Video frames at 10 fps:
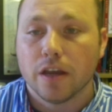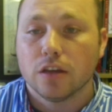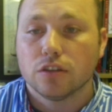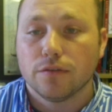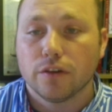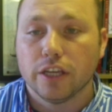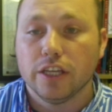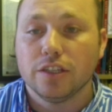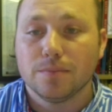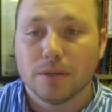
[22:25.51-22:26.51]
So for
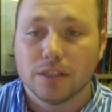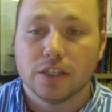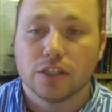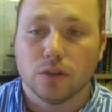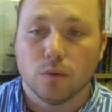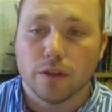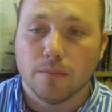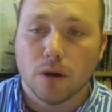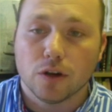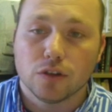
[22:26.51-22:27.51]
each position where the
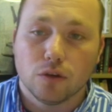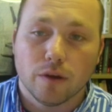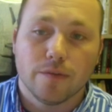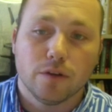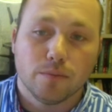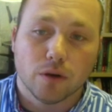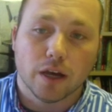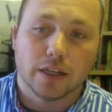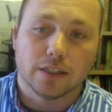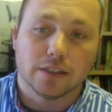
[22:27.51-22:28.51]
marginal revenue
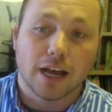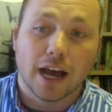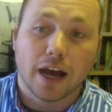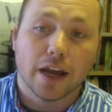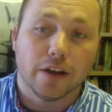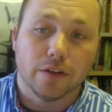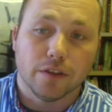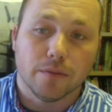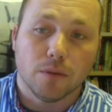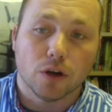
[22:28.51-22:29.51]
product is higher
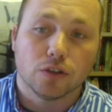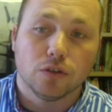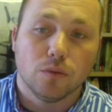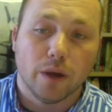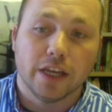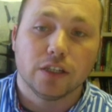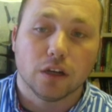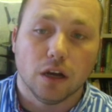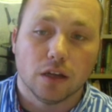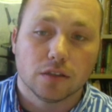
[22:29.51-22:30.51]
than the marginal wage
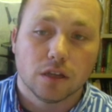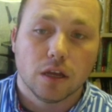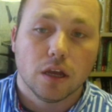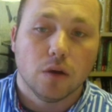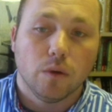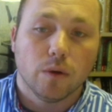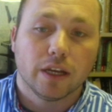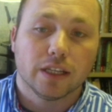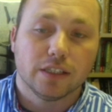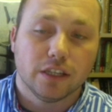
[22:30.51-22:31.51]
cost, we want
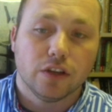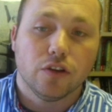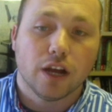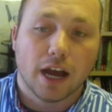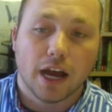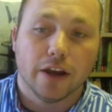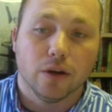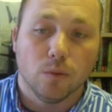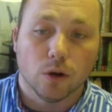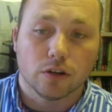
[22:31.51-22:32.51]
to continue to
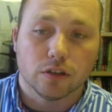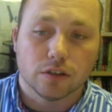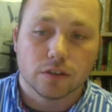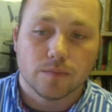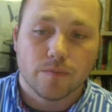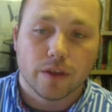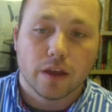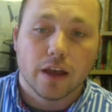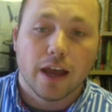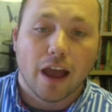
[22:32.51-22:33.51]
hire workers.
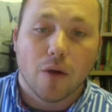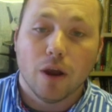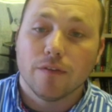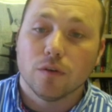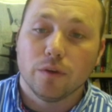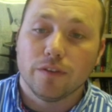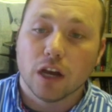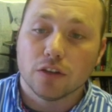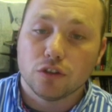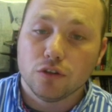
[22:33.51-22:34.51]
However, we've
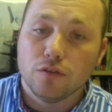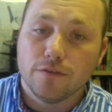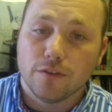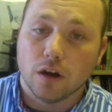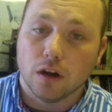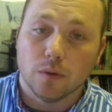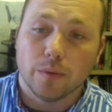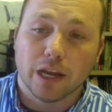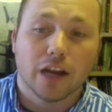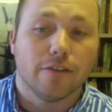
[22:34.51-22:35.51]
gone too far when
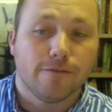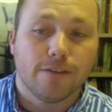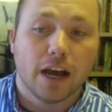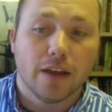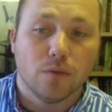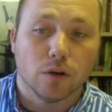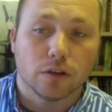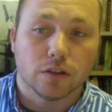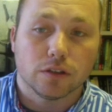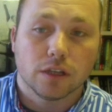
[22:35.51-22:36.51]
we hire five
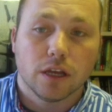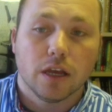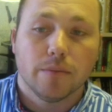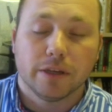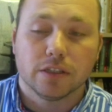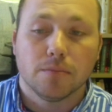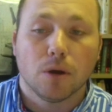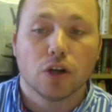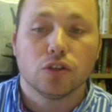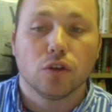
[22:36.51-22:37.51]
workers because the
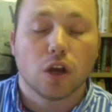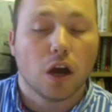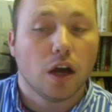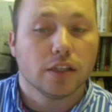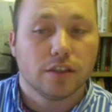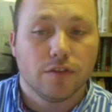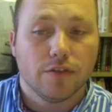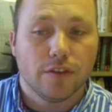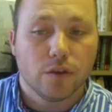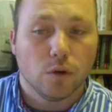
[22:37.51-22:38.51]
marginal cost of the
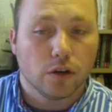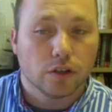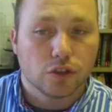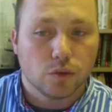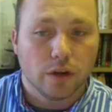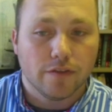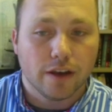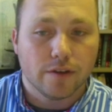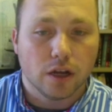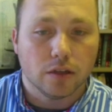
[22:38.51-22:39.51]
fifth worker is
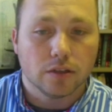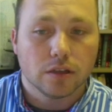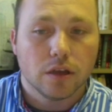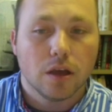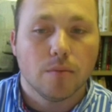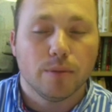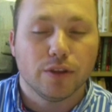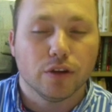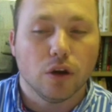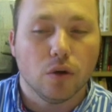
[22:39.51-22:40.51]
$25, but
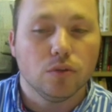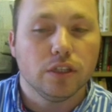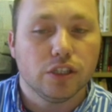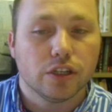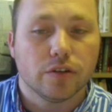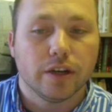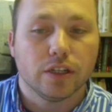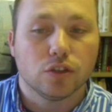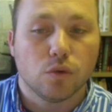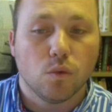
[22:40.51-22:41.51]
they're only
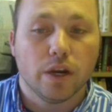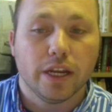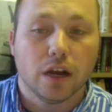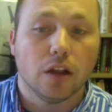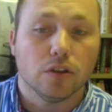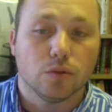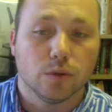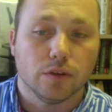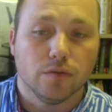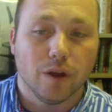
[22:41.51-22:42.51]
generating $20
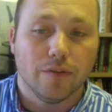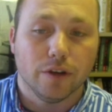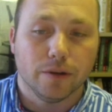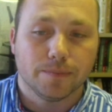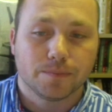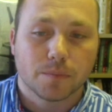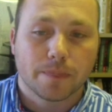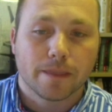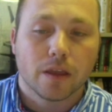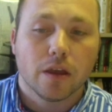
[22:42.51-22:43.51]
worth of revenue.
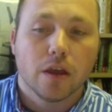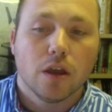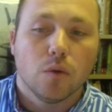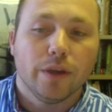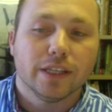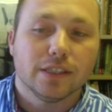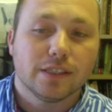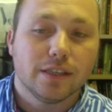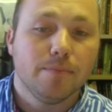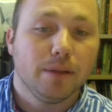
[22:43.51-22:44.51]
We can
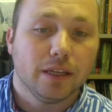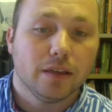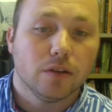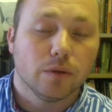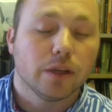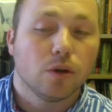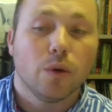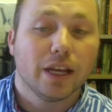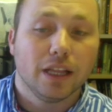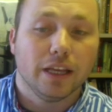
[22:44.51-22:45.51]
simply or we can
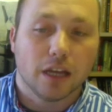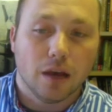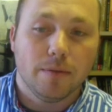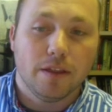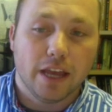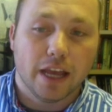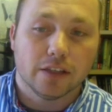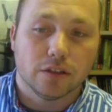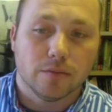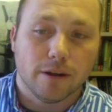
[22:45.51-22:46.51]
quickly come to the
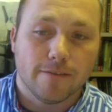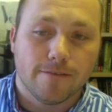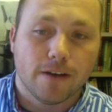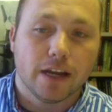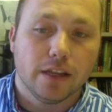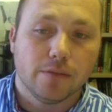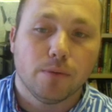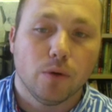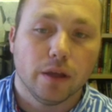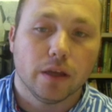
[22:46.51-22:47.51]
answer by finding the
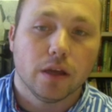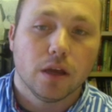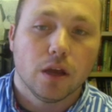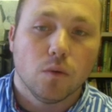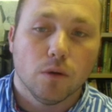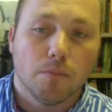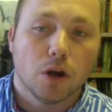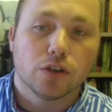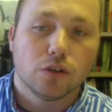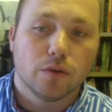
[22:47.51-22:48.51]
point where
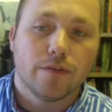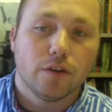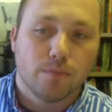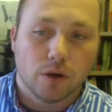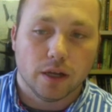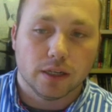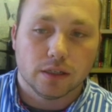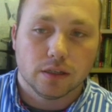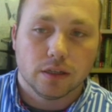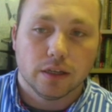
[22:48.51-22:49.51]
marginal revenue product
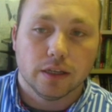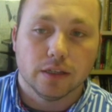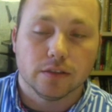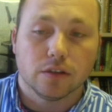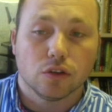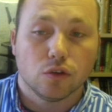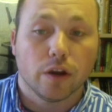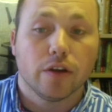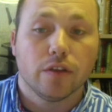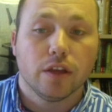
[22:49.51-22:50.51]
is
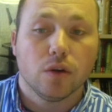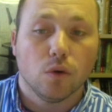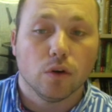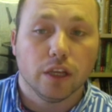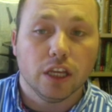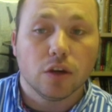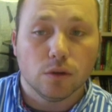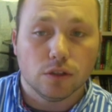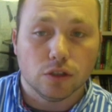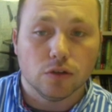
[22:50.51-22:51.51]
greater than or
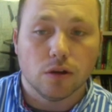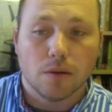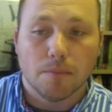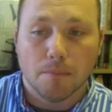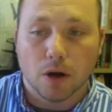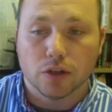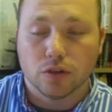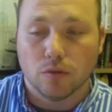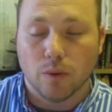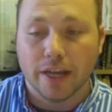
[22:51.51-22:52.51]
equal to
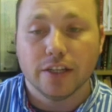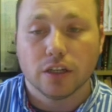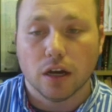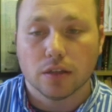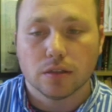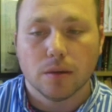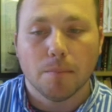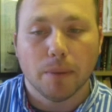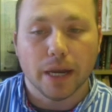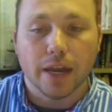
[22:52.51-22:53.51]
marginal wage cost,
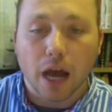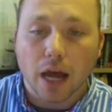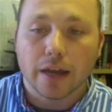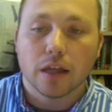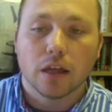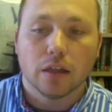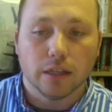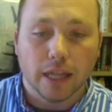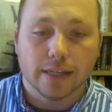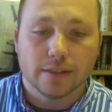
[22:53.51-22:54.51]
but not
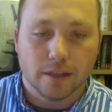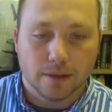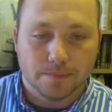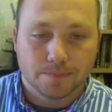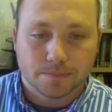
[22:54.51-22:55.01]
less than.